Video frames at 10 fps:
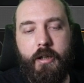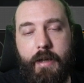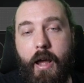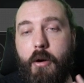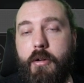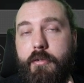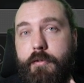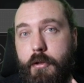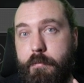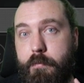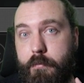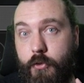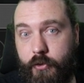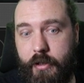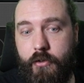Now, for the
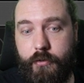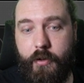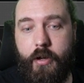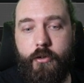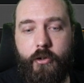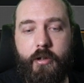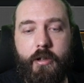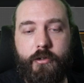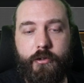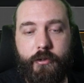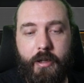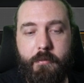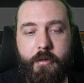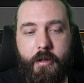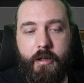siege version, it's the
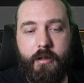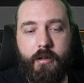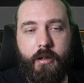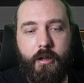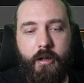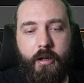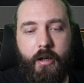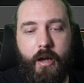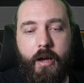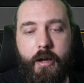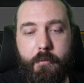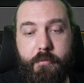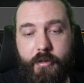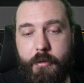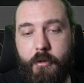same thing,
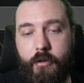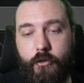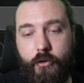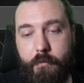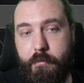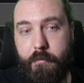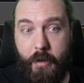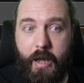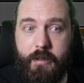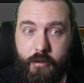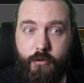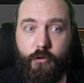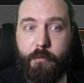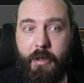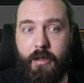pretty much, and you
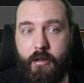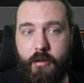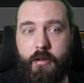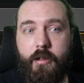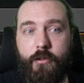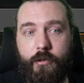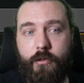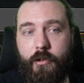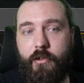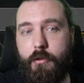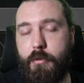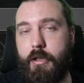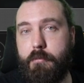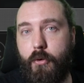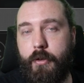just pick this city
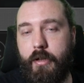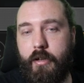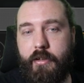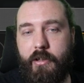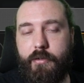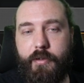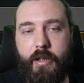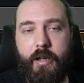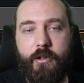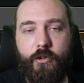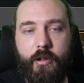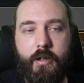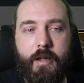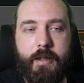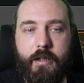weak point
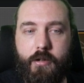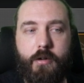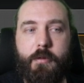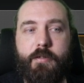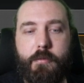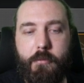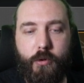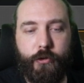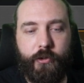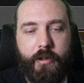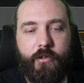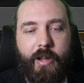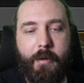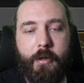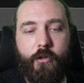identification, and then you got even more siege
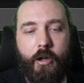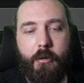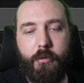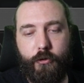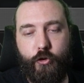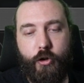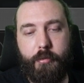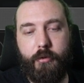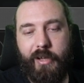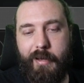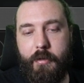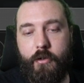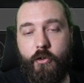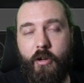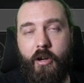damage, plus triple
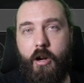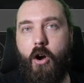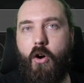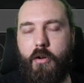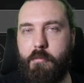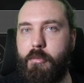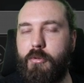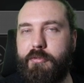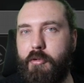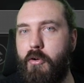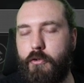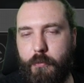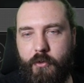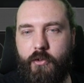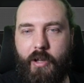damage on
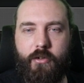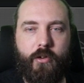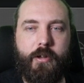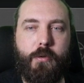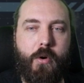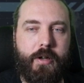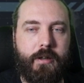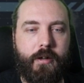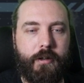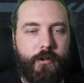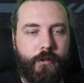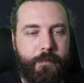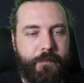bullfrogs, which is actually quite nice.